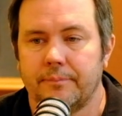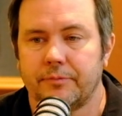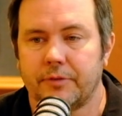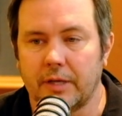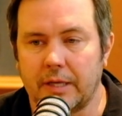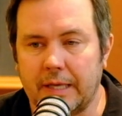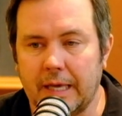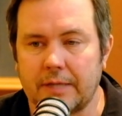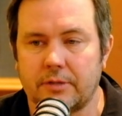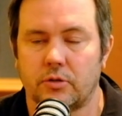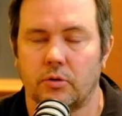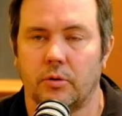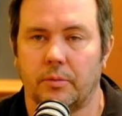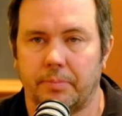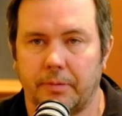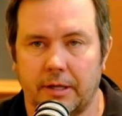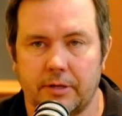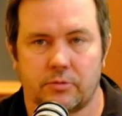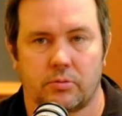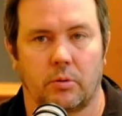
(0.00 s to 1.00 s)
to get to a
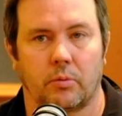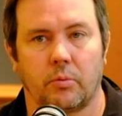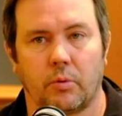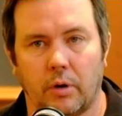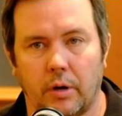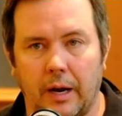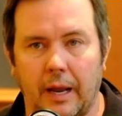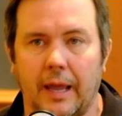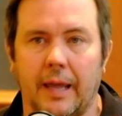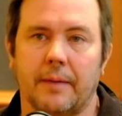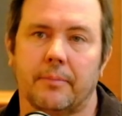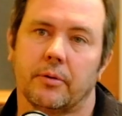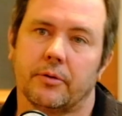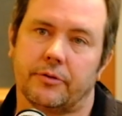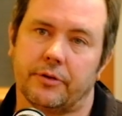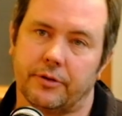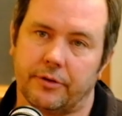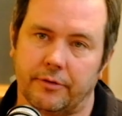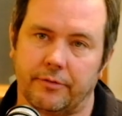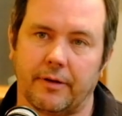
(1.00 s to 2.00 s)
place where we're able
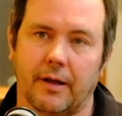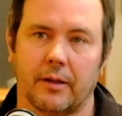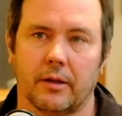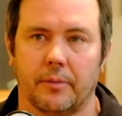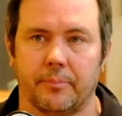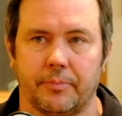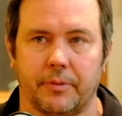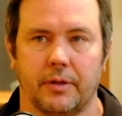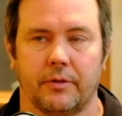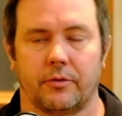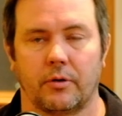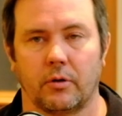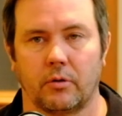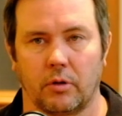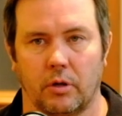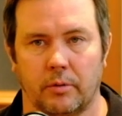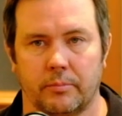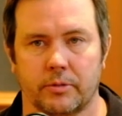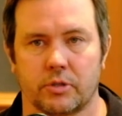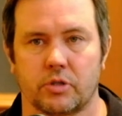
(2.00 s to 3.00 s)
to develop these
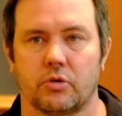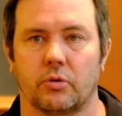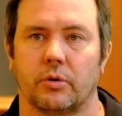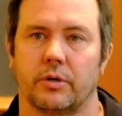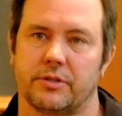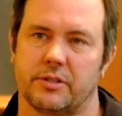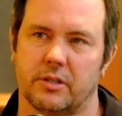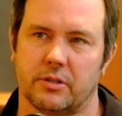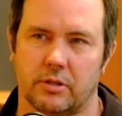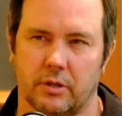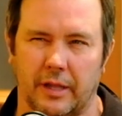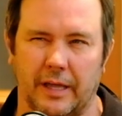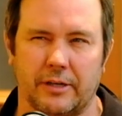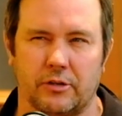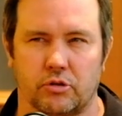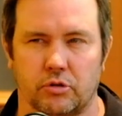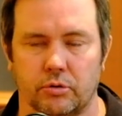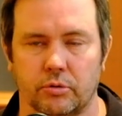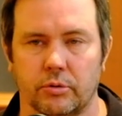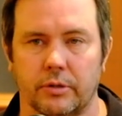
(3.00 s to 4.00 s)
Oklahoma stories into like
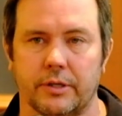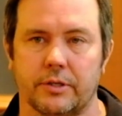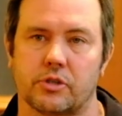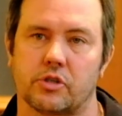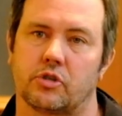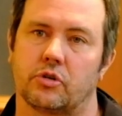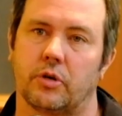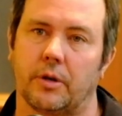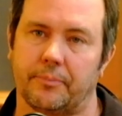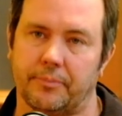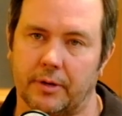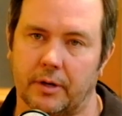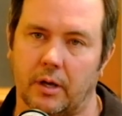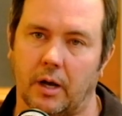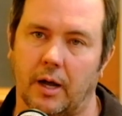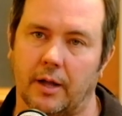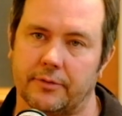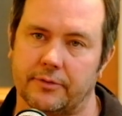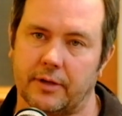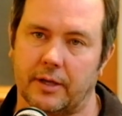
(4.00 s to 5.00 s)
truly scripted
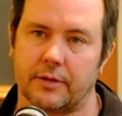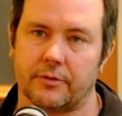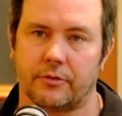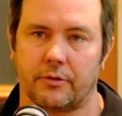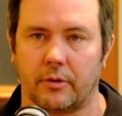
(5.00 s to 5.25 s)
content.